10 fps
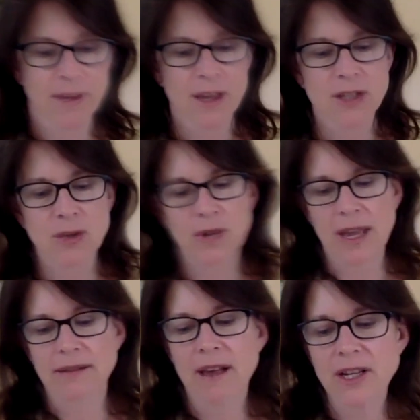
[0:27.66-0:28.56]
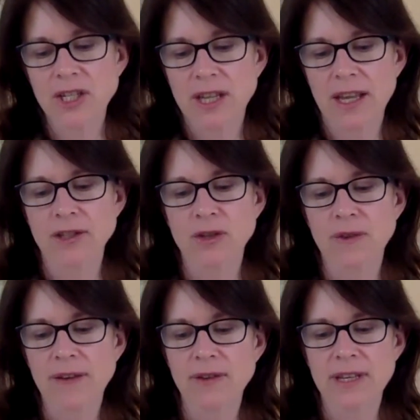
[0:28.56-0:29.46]
So again, logic and
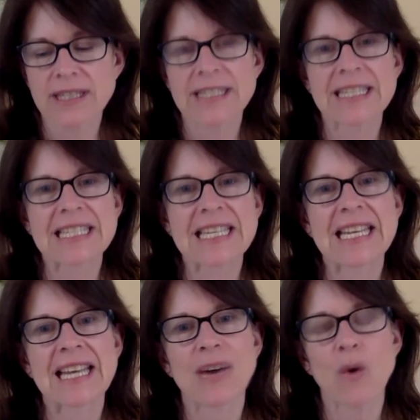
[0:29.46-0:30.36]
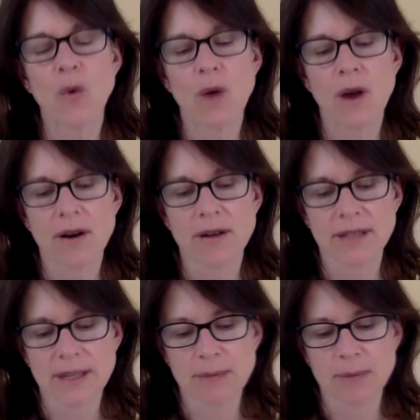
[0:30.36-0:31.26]
survival instinct cannot
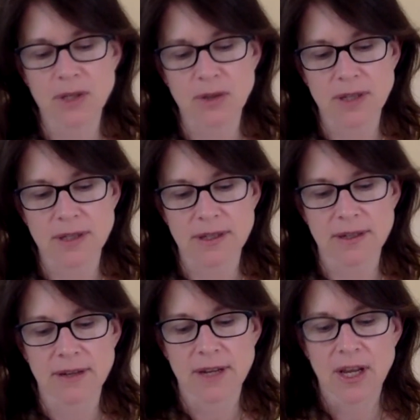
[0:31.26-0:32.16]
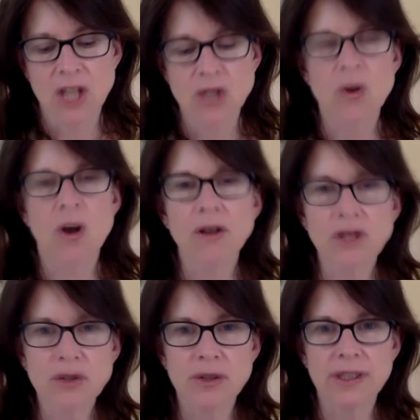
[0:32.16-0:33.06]
wholeheartedly be trusted. So
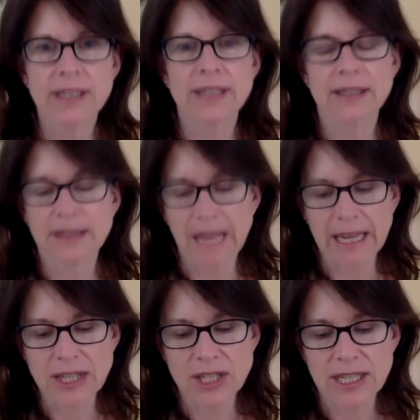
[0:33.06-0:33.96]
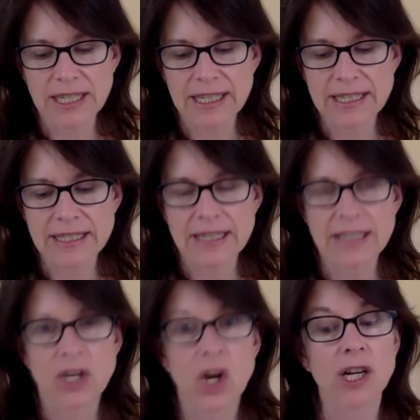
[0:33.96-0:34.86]
culturally, logic and
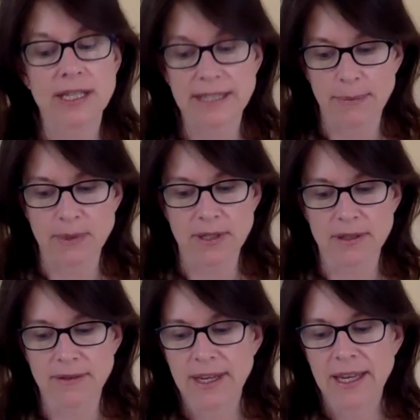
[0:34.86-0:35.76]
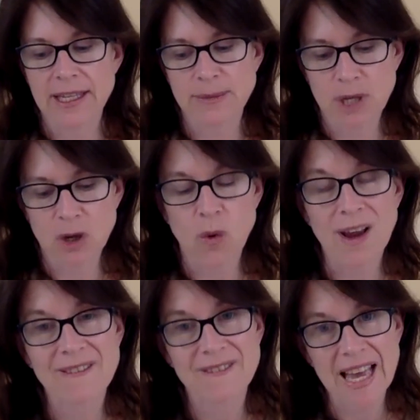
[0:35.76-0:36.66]
instinct are accepted as being
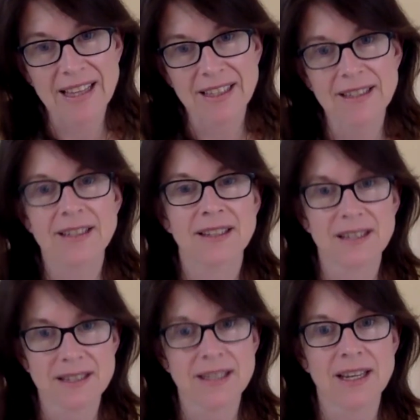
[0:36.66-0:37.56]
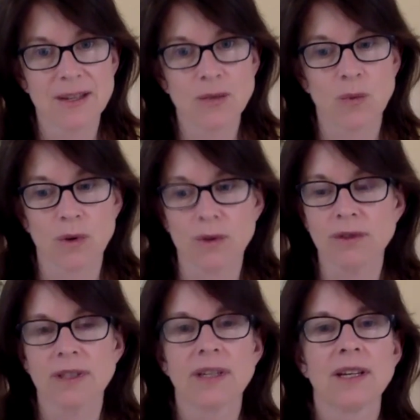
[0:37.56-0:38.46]
quite valid in today's
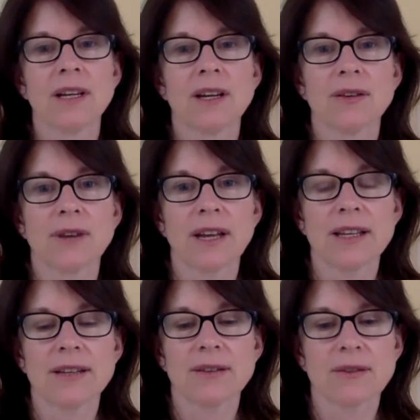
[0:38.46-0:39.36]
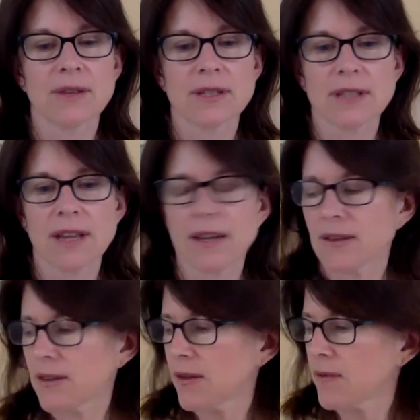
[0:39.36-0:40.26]
world, right? It's
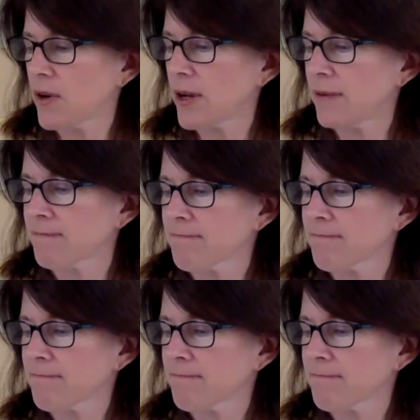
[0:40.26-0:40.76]
very